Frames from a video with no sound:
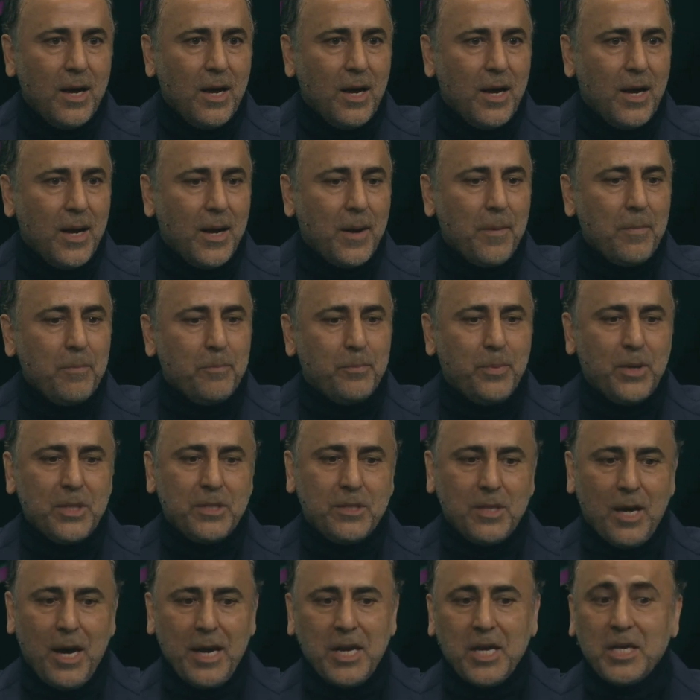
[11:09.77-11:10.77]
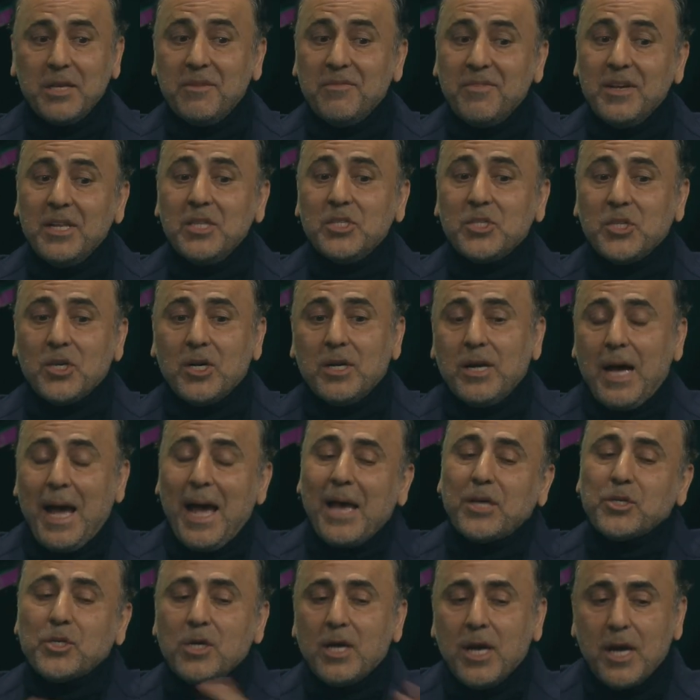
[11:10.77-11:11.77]
Um, but I convinced her.
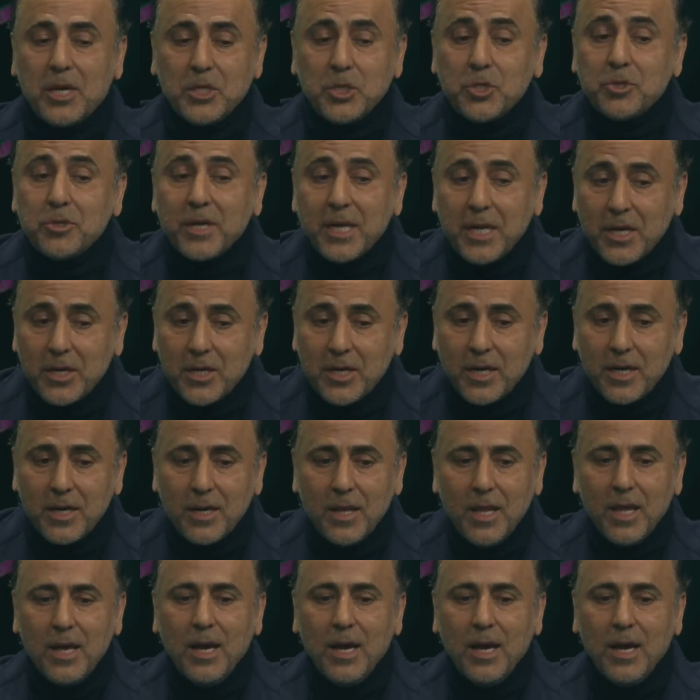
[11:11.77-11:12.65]
Actually, I tricked her.